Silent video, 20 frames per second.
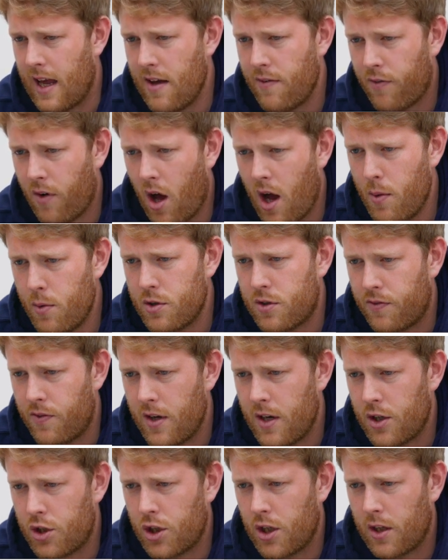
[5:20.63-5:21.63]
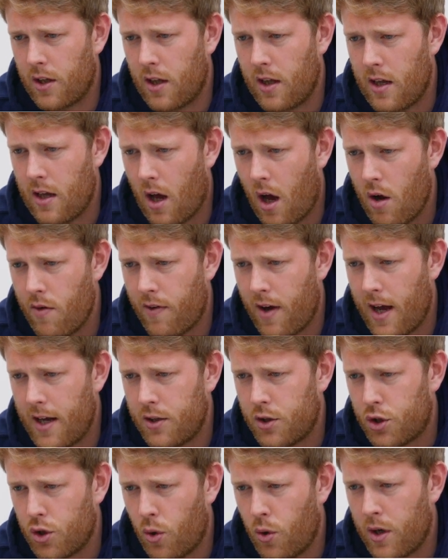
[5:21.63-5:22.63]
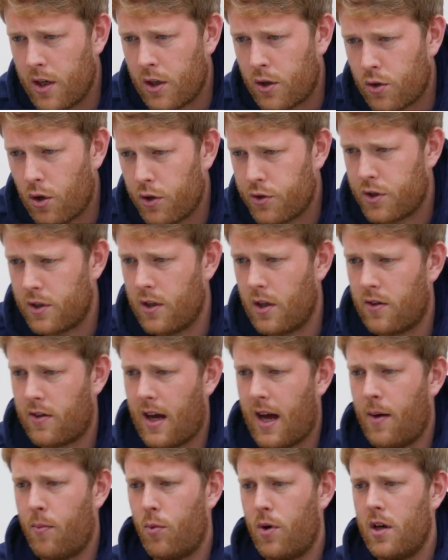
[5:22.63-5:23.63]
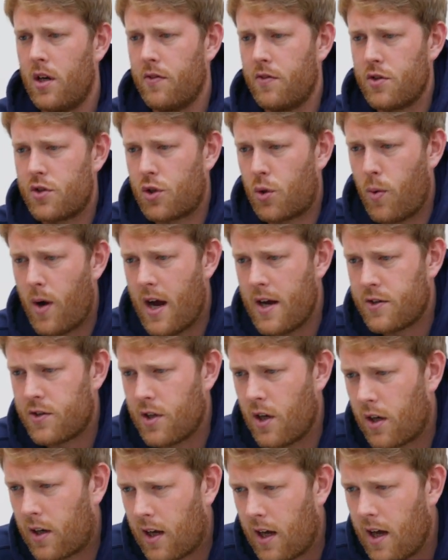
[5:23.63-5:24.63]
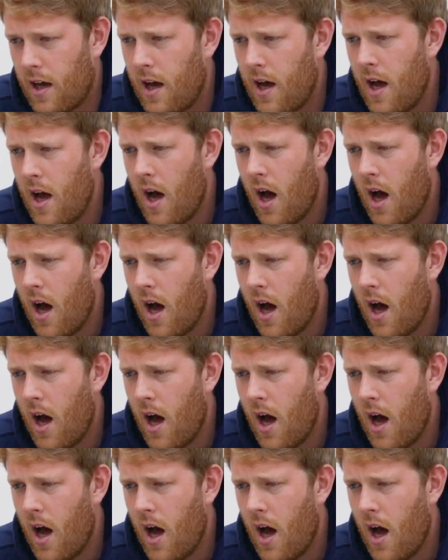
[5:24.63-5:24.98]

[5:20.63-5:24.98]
If I was finishing the overhead join crossing the downwind of a square circuit,